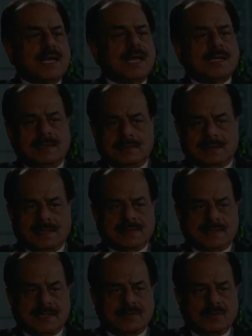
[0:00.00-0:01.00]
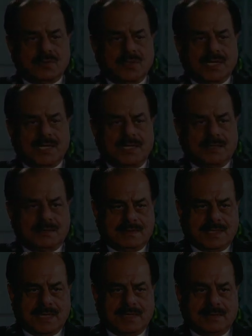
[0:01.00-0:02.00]
And as I told you earlier,
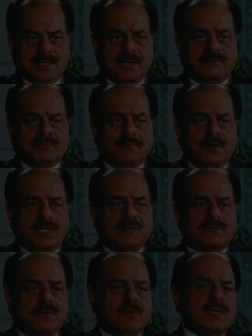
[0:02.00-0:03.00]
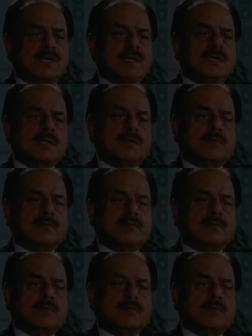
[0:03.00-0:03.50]
they are fully involved in